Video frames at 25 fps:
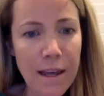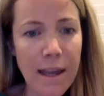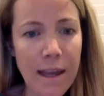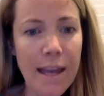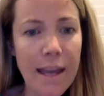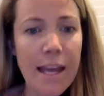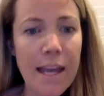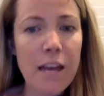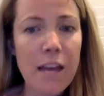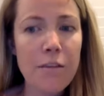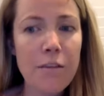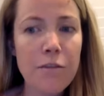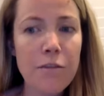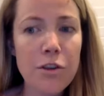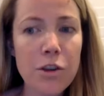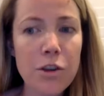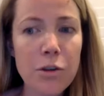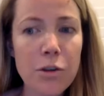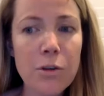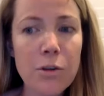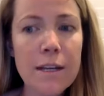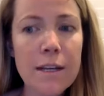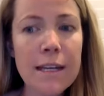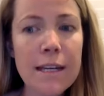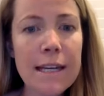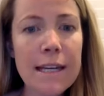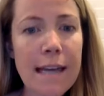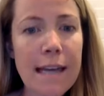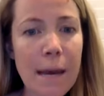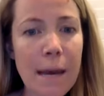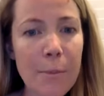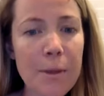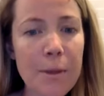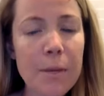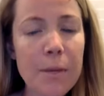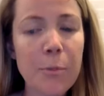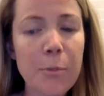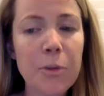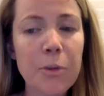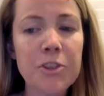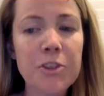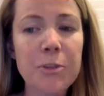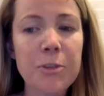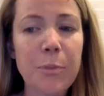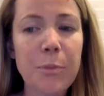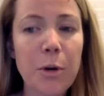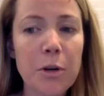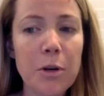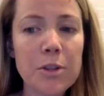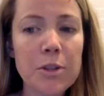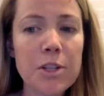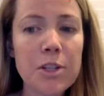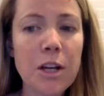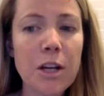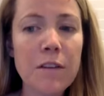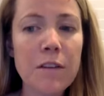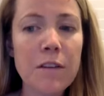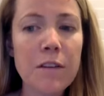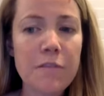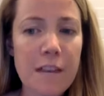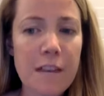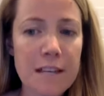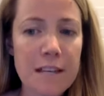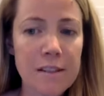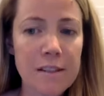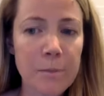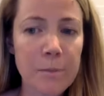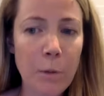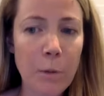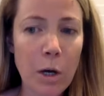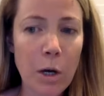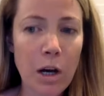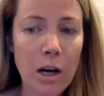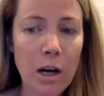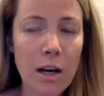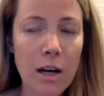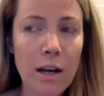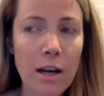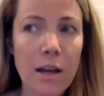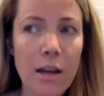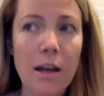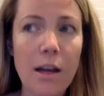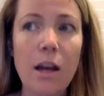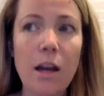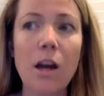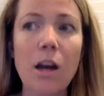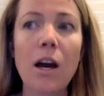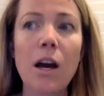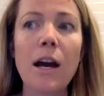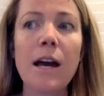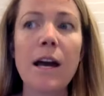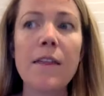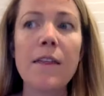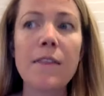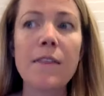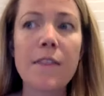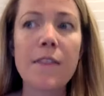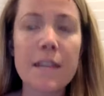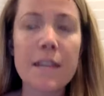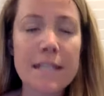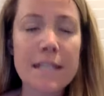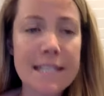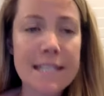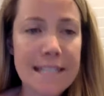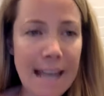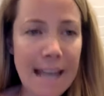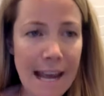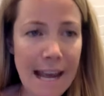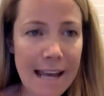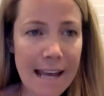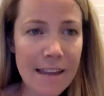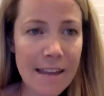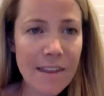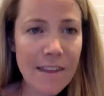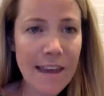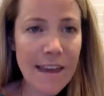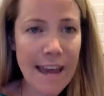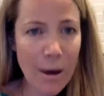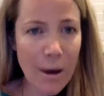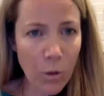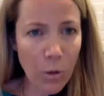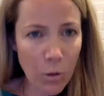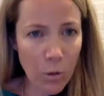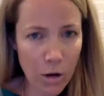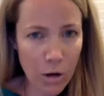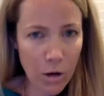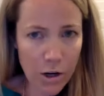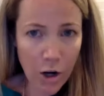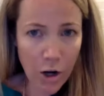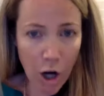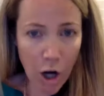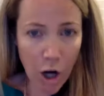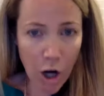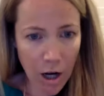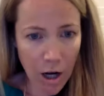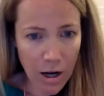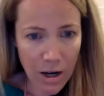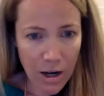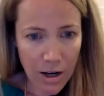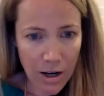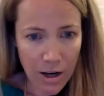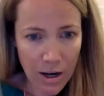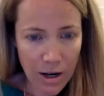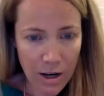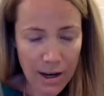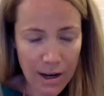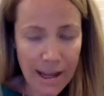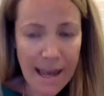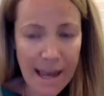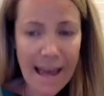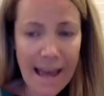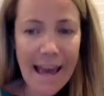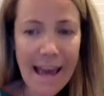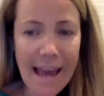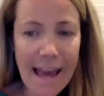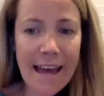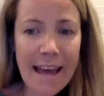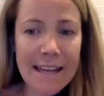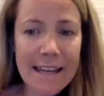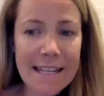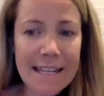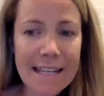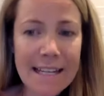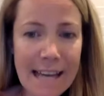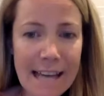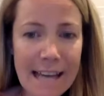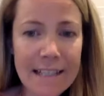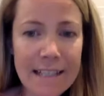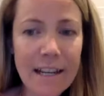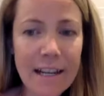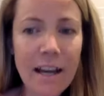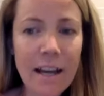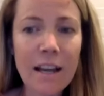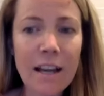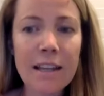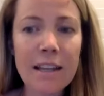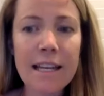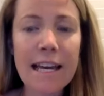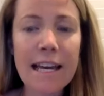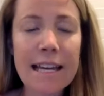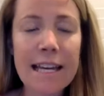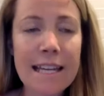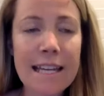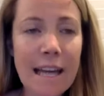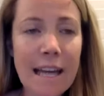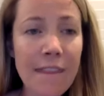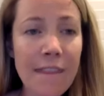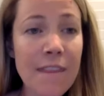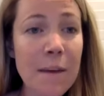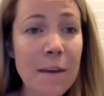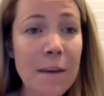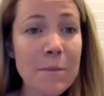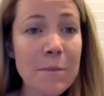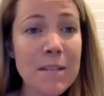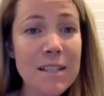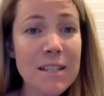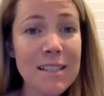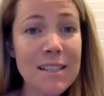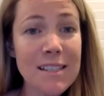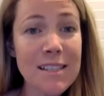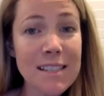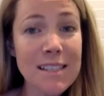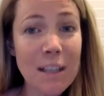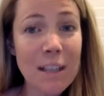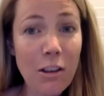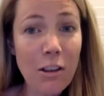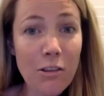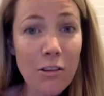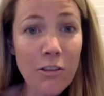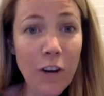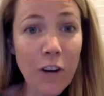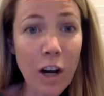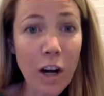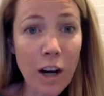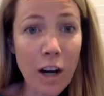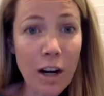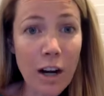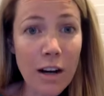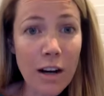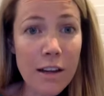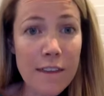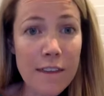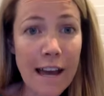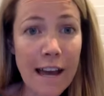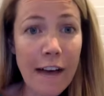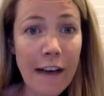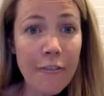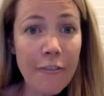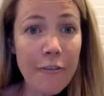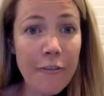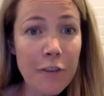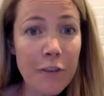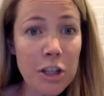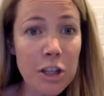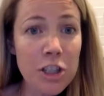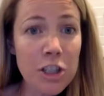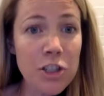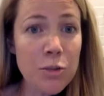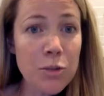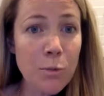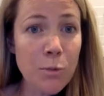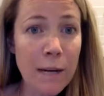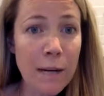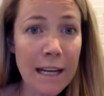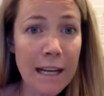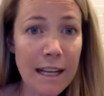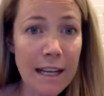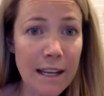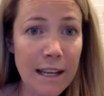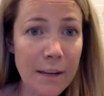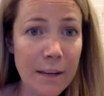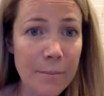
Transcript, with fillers: If you can get people to post on Facebook the day they order and get uh, and get them to silver that first week,